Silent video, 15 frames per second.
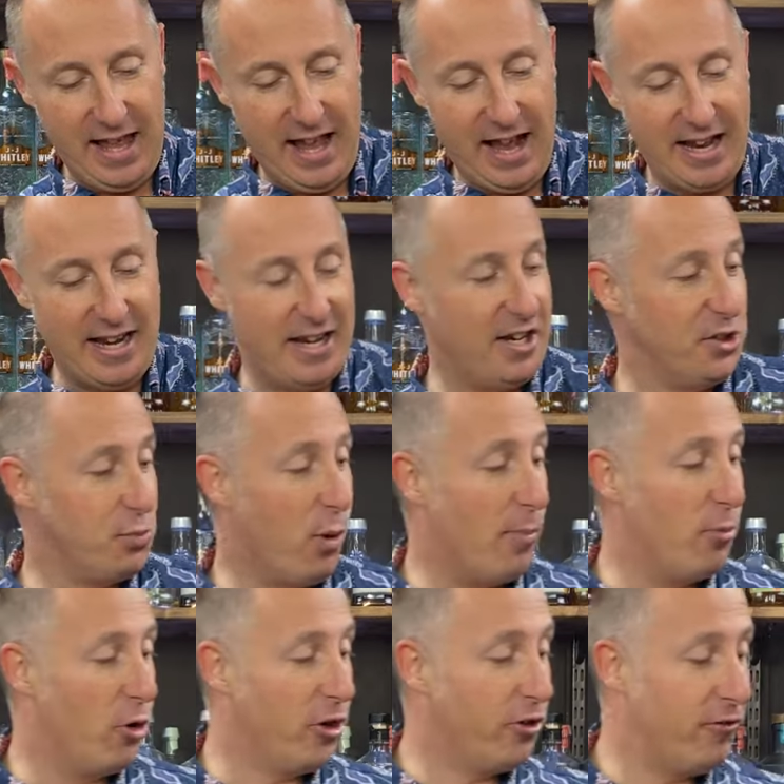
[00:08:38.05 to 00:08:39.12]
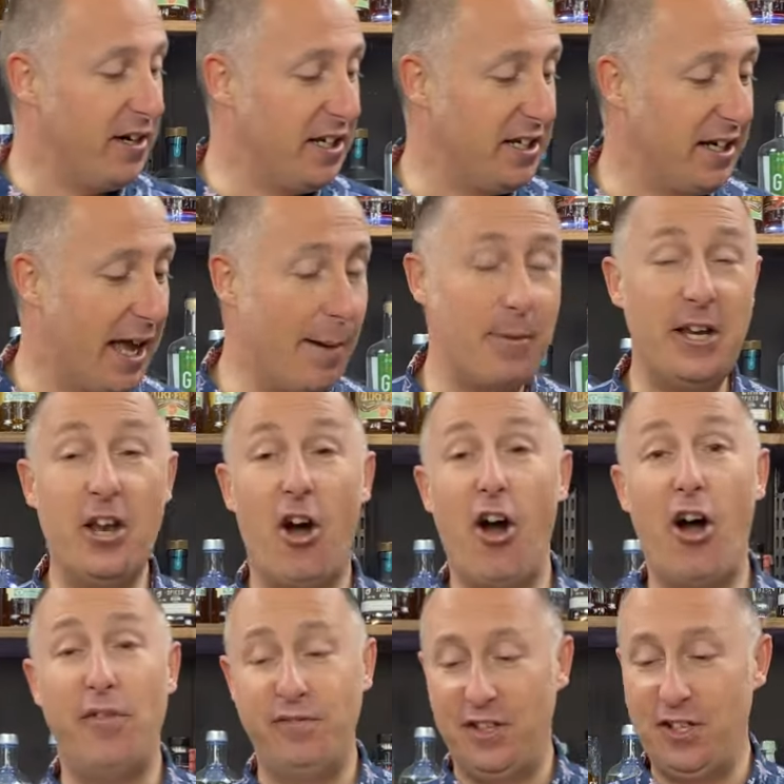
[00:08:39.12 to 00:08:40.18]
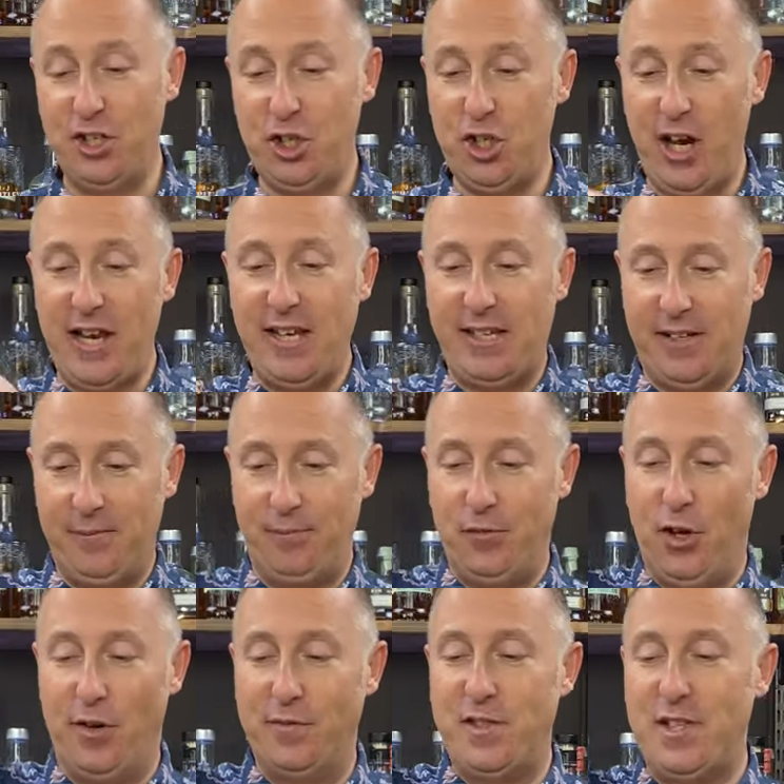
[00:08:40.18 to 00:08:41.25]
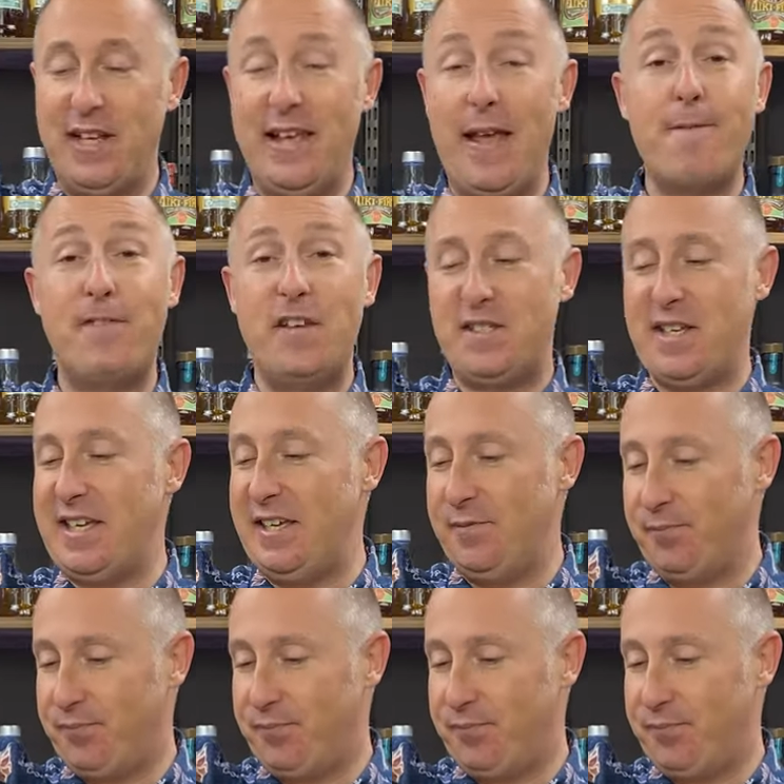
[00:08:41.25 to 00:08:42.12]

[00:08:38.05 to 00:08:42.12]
And then there's one more ingredient coming after the shake, obviously fizzy.